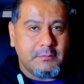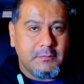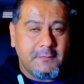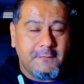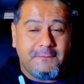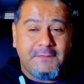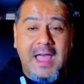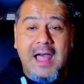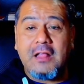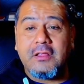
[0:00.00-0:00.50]

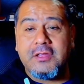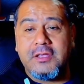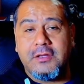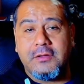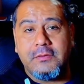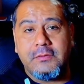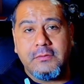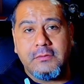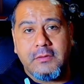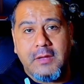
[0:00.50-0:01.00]

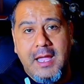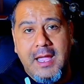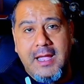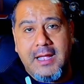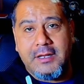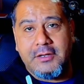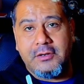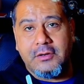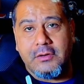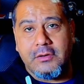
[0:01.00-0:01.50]
value
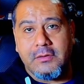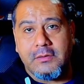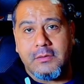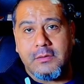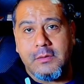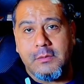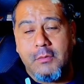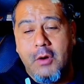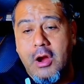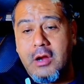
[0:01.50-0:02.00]
and your
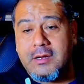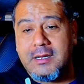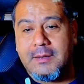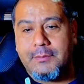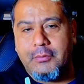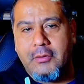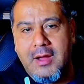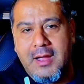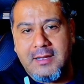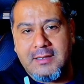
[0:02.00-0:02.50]

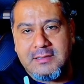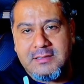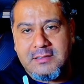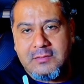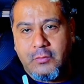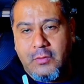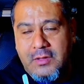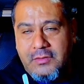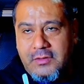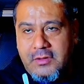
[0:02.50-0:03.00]
market price
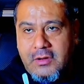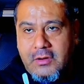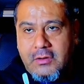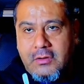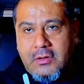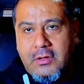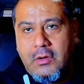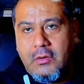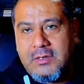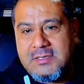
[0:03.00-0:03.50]
whether you
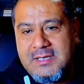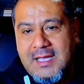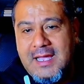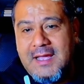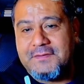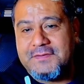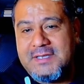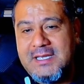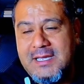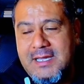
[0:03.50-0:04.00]
go as a
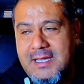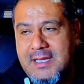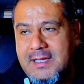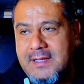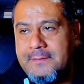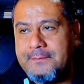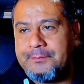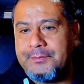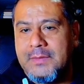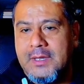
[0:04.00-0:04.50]

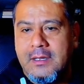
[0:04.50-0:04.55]
fte